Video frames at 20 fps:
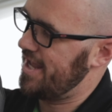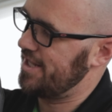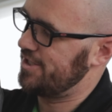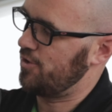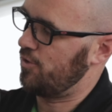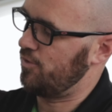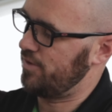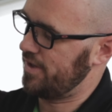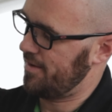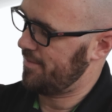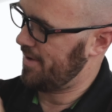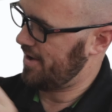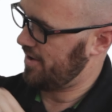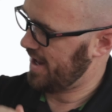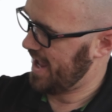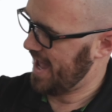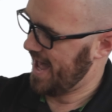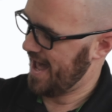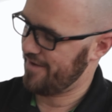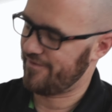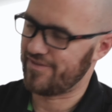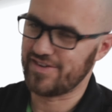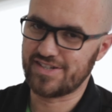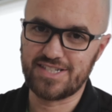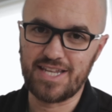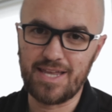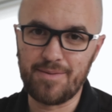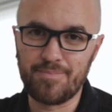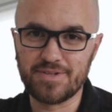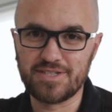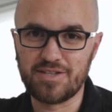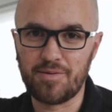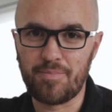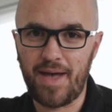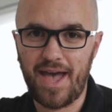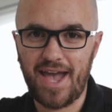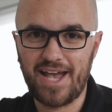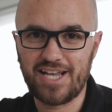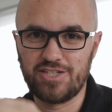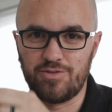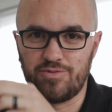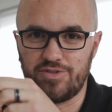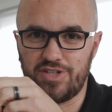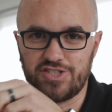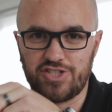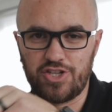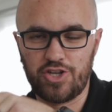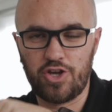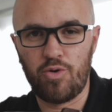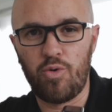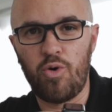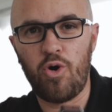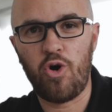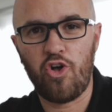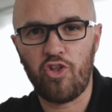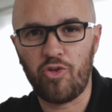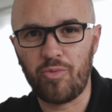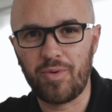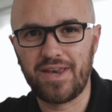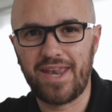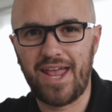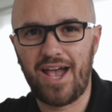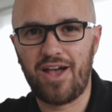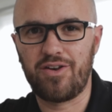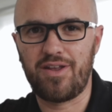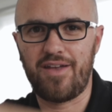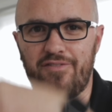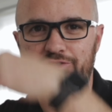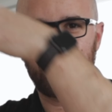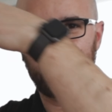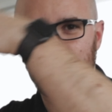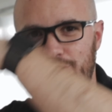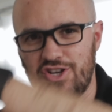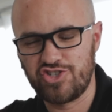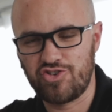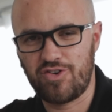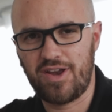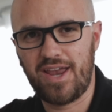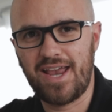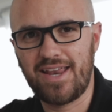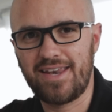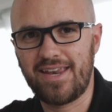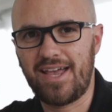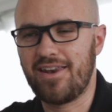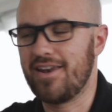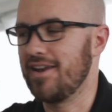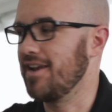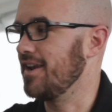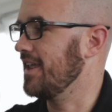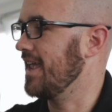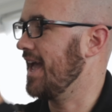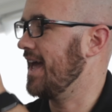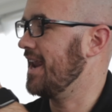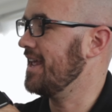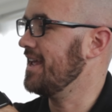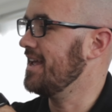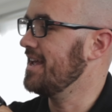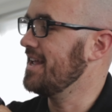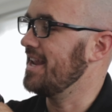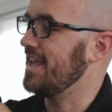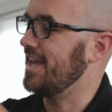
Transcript: It's only about half as deep as the bag, so it doesn't go all the way down. You have to reach your hand down in to get it.